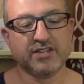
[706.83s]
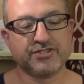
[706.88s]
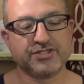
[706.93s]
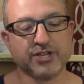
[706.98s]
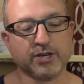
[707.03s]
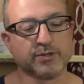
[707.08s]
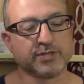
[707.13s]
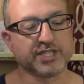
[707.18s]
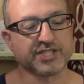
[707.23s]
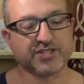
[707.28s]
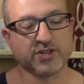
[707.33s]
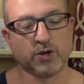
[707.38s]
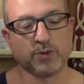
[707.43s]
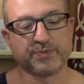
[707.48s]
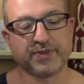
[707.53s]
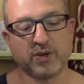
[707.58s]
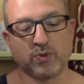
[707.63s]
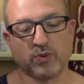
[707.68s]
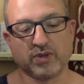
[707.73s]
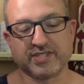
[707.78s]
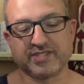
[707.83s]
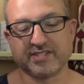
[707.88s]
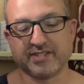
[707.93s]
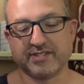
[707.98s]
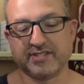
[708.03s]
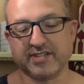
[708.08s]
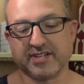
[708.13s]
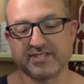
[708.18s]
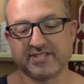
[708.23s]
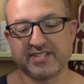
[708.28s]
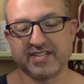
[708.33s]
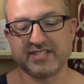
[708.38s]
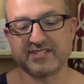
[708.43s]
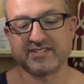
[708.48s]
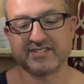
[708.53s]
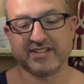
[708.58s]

Joe just hoped that once the dust had